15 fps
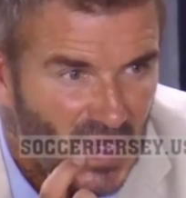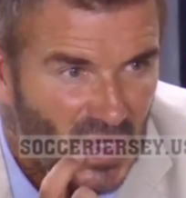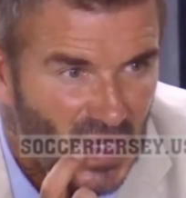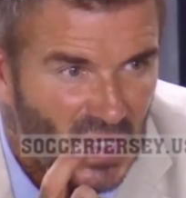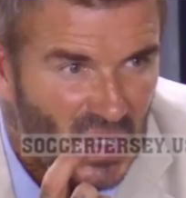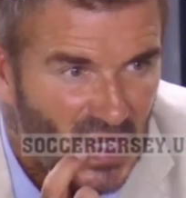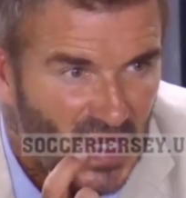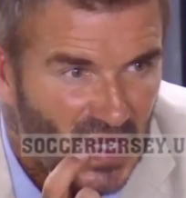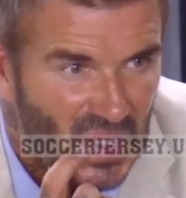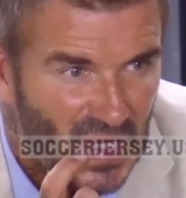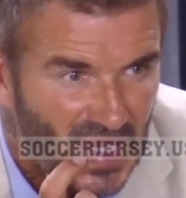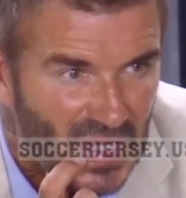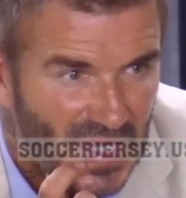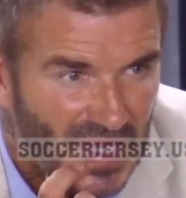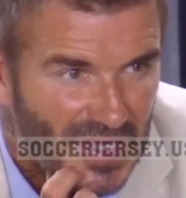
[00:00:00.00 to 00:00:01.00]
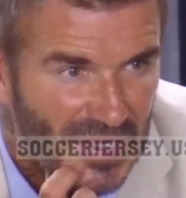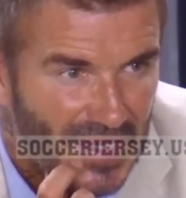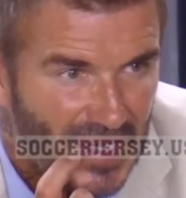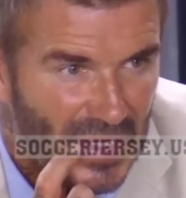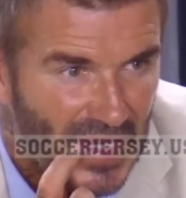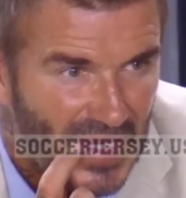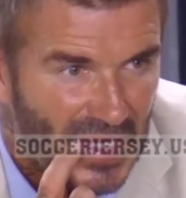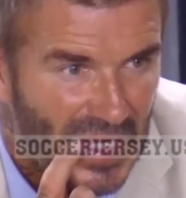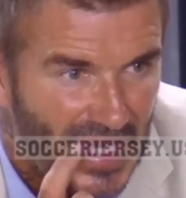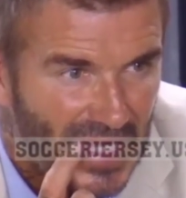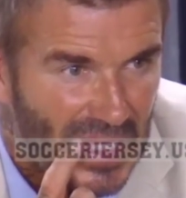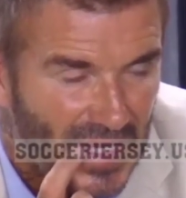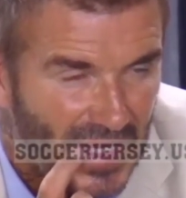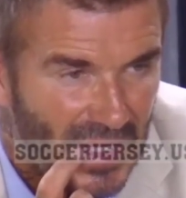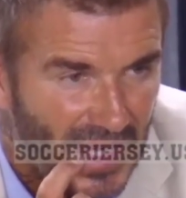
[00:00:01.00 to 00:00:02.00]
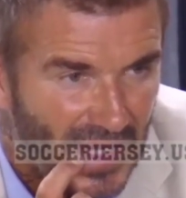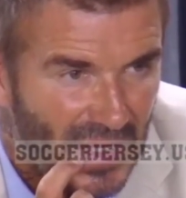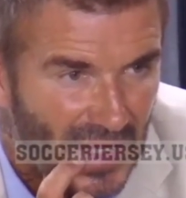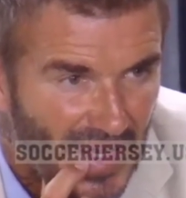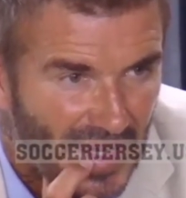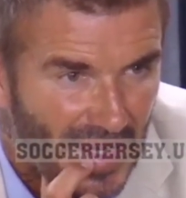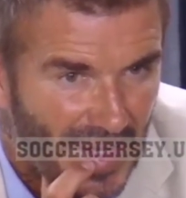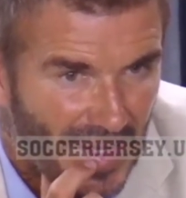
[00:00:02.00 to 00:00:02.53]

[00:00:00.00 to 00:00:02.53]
goes down, collects easy enough.